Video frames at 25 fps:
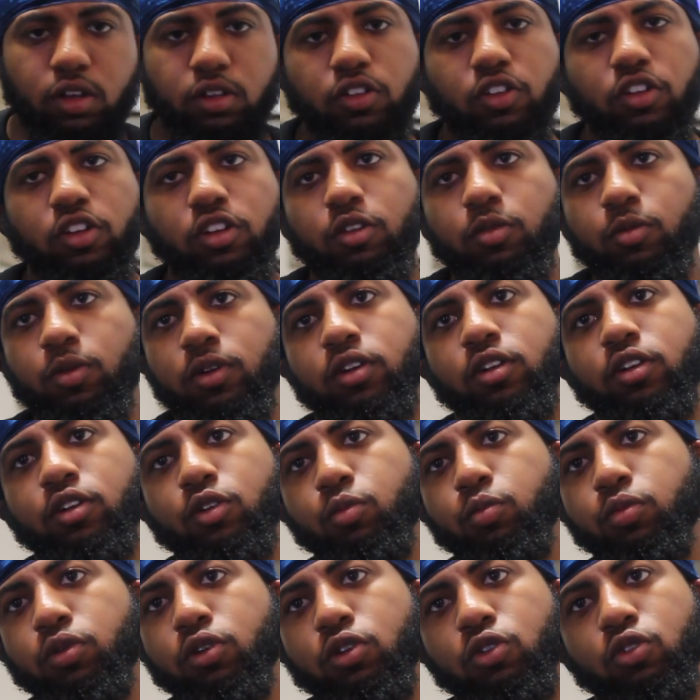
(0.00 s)
Shit, my
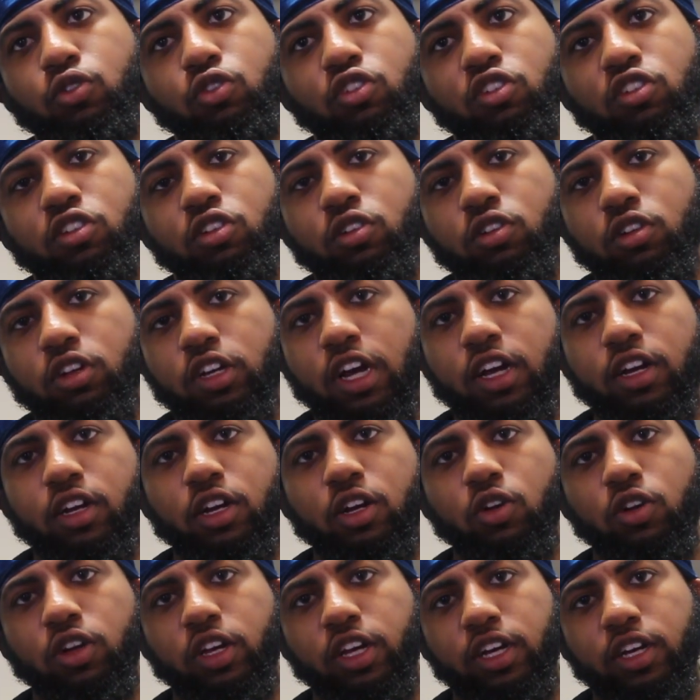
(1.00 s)
nigga Poochie, y'all
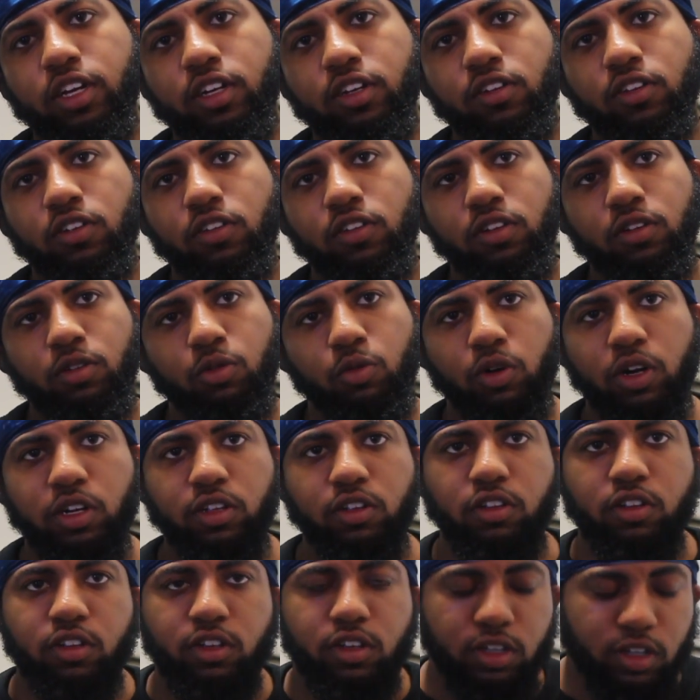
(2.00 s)
know Cashy,
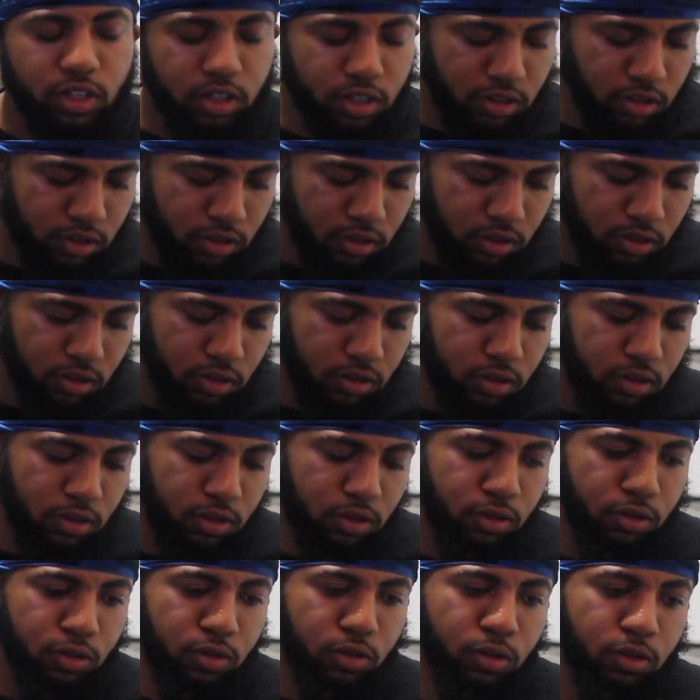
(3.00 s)
YGG Cashy,
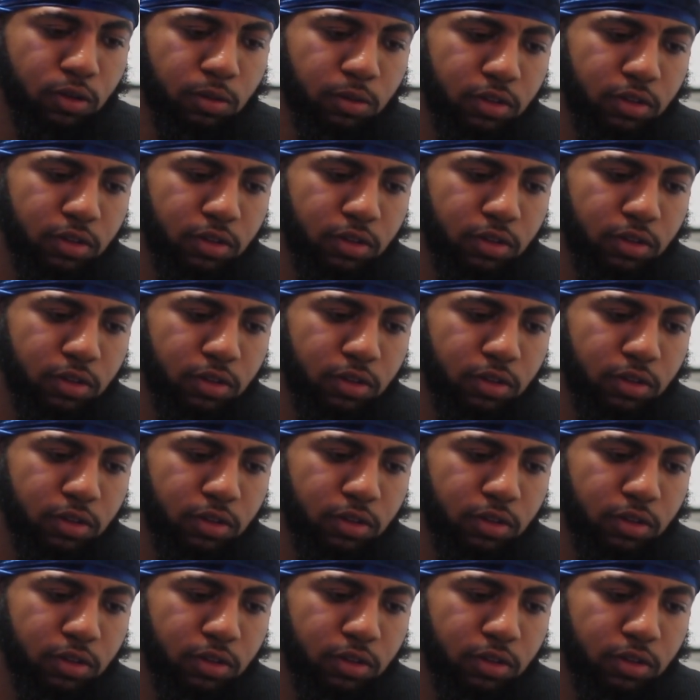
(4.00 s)
yeah.